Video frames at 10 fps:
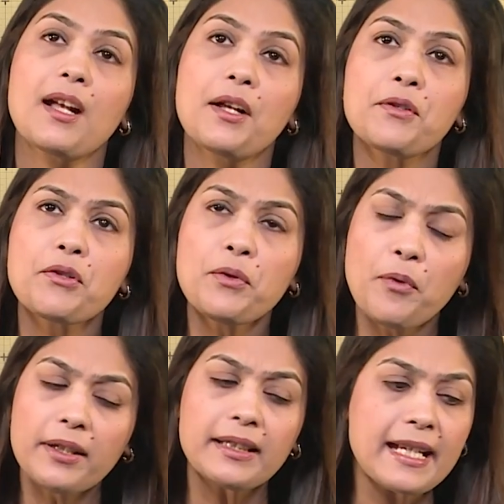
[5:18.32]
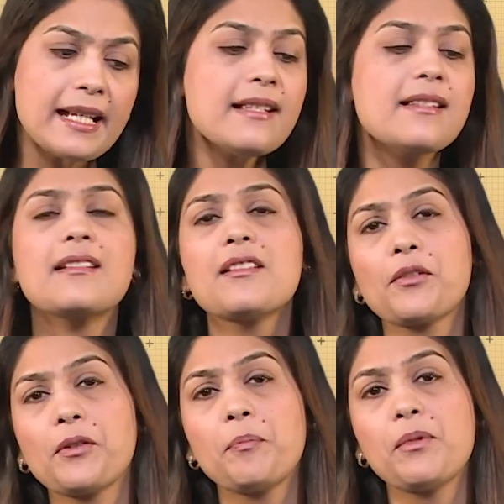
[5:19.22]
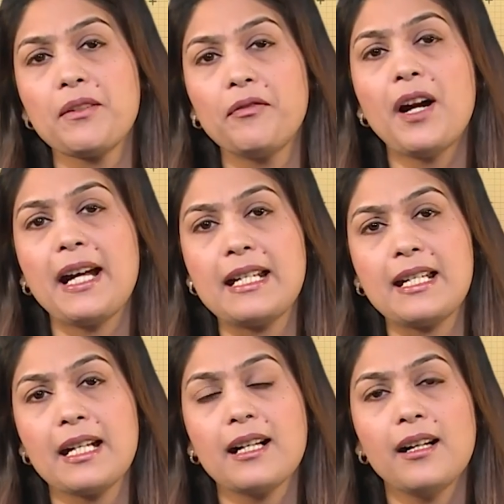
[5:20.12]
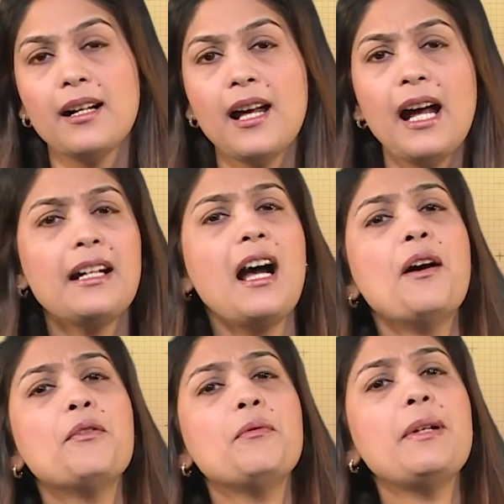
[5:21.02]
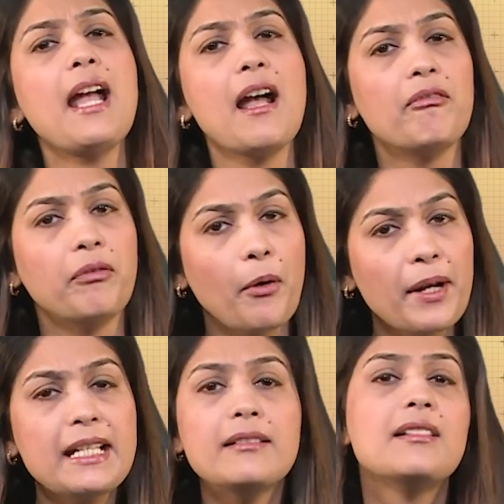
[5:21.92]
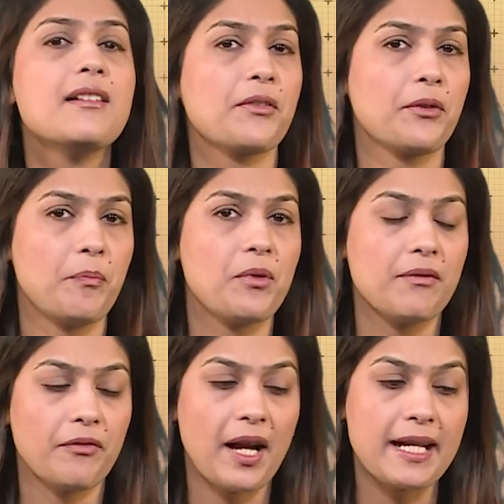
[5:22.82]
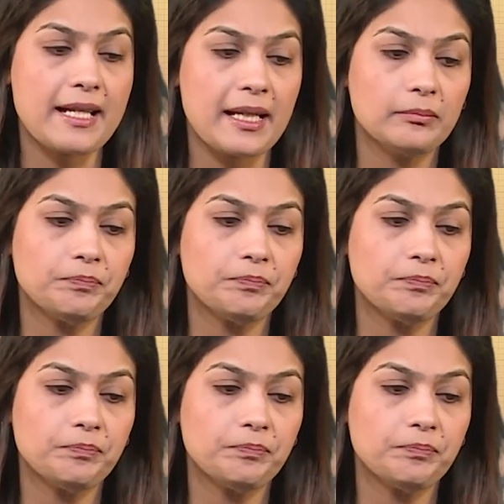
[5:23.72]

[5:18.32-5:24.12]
So, what is descriptive writing and how do we avoid descriptive writing?